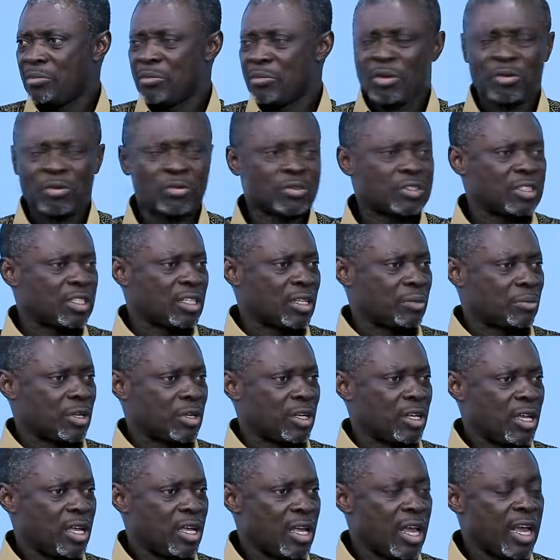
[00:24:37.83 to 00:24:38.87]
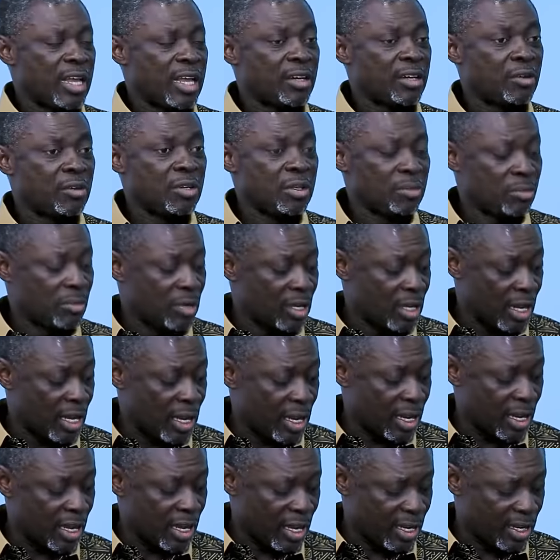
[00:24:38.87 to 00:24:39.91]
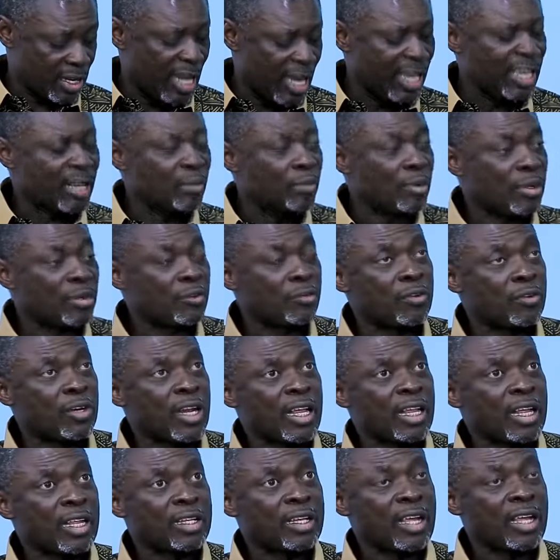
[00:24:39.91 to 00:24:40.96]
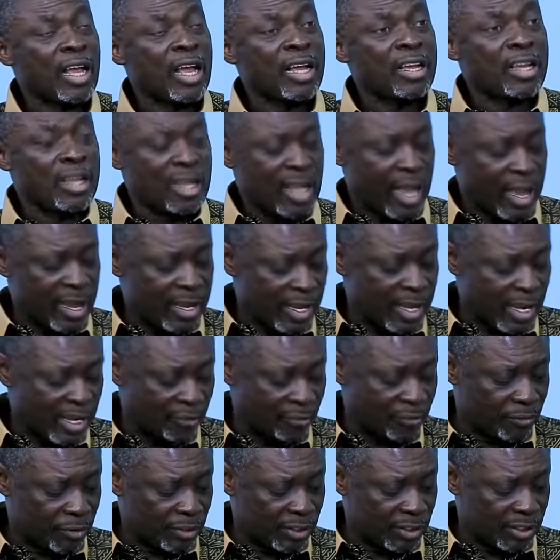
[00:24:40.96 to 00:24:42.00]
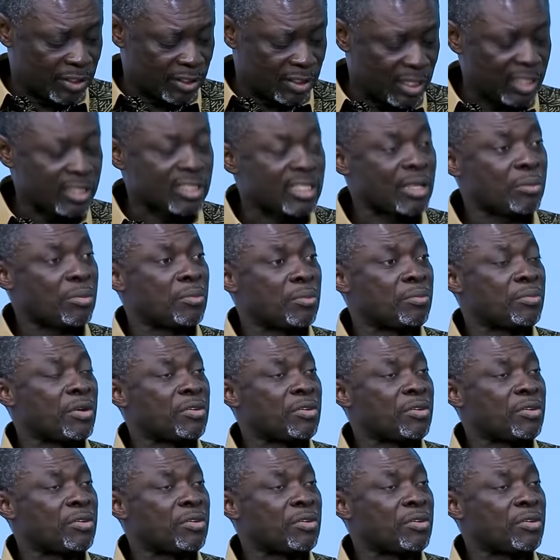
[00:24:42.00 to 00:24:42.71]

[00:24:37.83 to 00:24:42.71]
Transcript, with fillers: me ho kire me eno onim eh Ghana mpanyimfo na e Ghana forty-six seven